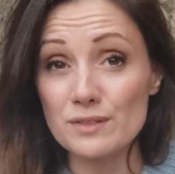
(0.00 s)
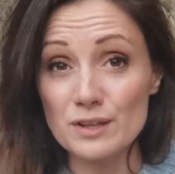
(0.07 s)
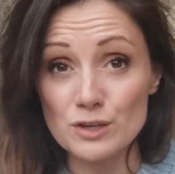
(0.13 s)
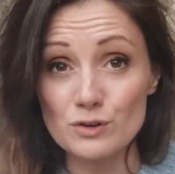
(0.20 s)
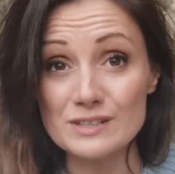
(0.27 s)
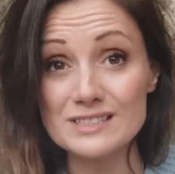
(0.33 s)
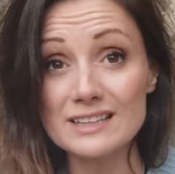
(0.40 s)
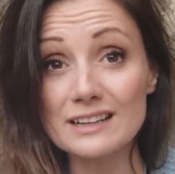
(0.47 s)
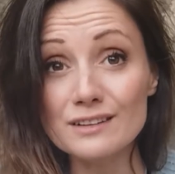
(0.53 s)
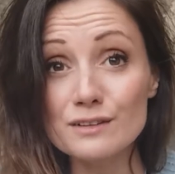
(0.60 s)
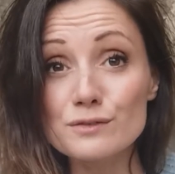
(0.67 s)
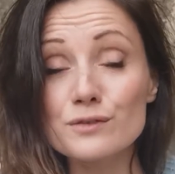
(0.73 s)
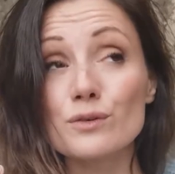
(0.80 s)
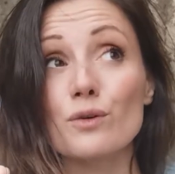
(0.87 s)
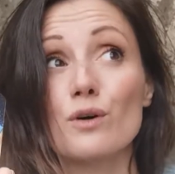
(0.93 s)
within
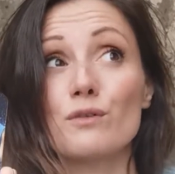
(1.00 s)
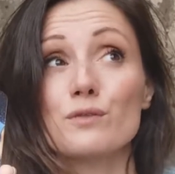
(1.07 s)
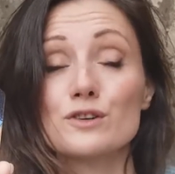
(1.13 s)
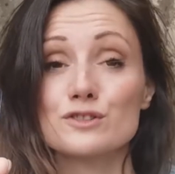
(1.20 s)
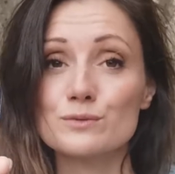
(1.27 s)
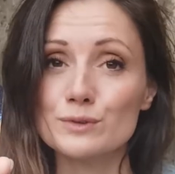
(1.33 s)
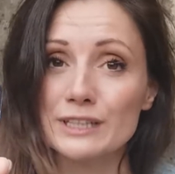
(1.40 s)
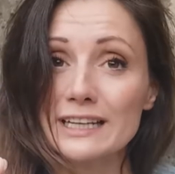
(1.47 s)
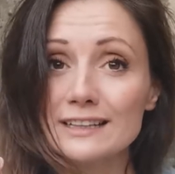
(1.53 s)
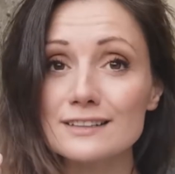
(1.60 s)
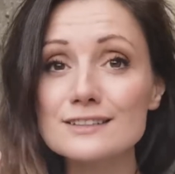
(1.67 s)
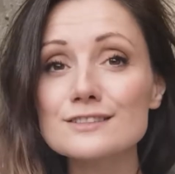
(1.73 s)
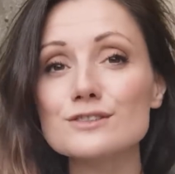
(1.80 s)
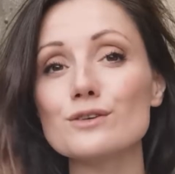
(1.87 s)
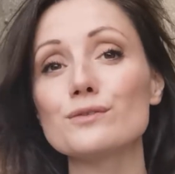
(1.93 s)
yourself or for someone
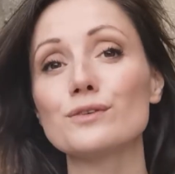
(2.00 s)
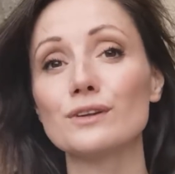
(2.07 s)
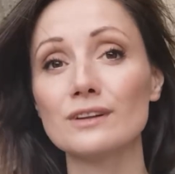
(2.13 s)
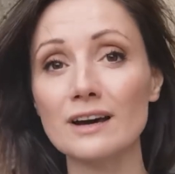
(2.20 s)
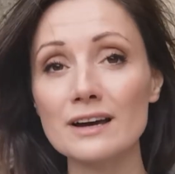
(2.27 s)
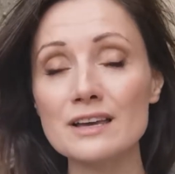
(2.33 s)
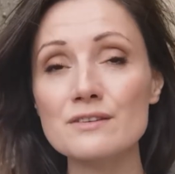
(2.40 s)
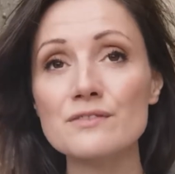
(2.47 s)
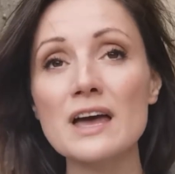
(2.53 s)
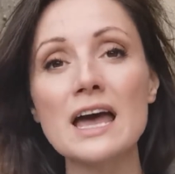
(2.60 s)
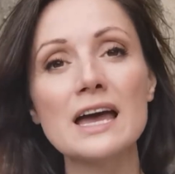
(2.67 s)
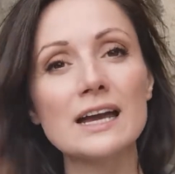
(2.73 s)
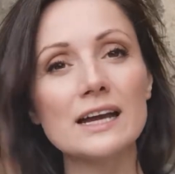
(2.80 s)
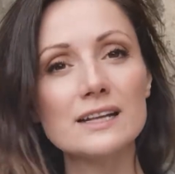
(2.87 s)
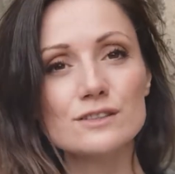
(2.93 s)
else or for life.
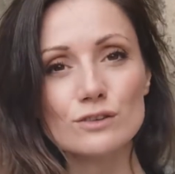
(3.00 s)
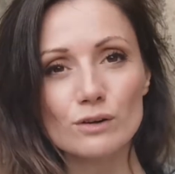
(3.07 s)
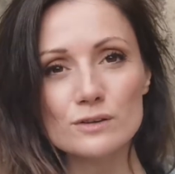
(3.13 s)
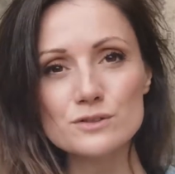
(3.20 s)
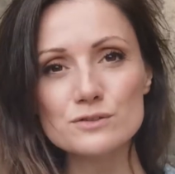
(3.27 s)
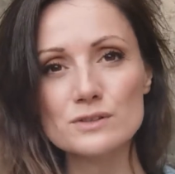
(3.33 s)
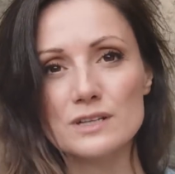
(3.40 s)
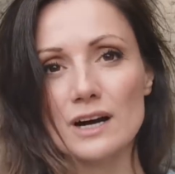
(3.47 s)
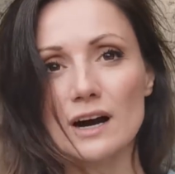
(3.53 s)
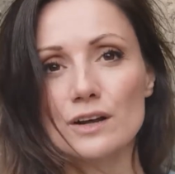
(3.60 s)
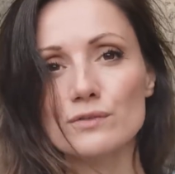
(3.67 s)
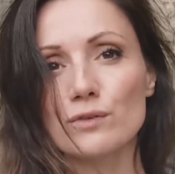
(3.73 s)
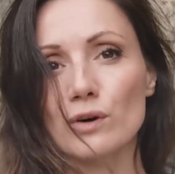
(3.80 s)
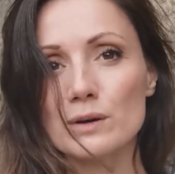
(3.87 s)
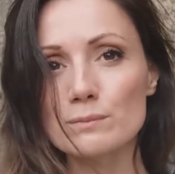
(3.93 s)
It's also a
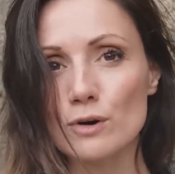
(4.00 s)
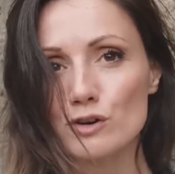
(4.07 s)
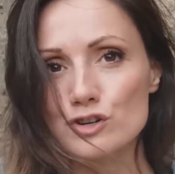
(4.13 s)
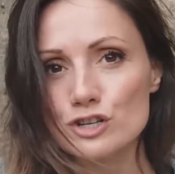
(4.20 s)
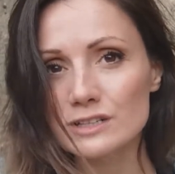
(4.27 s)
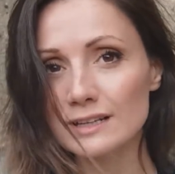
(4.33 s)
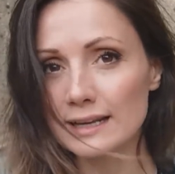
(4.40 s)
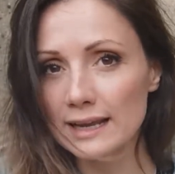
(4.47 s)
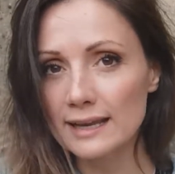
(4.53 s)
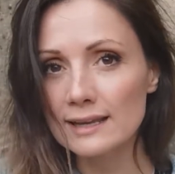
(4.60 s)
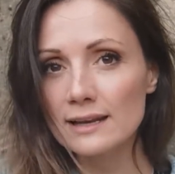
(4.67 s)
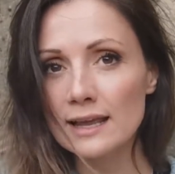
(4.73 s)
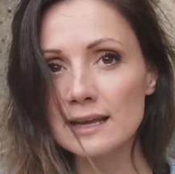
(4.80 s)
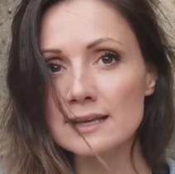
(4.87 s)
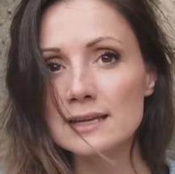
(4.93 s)
card for emotional
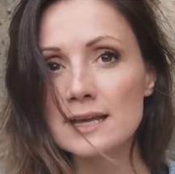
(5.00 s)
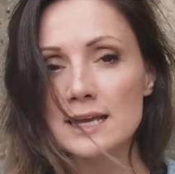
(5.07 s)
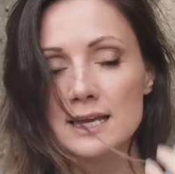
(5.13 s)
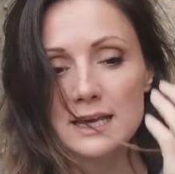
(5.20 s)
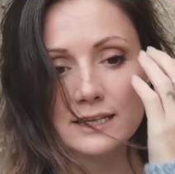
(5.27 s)
healing.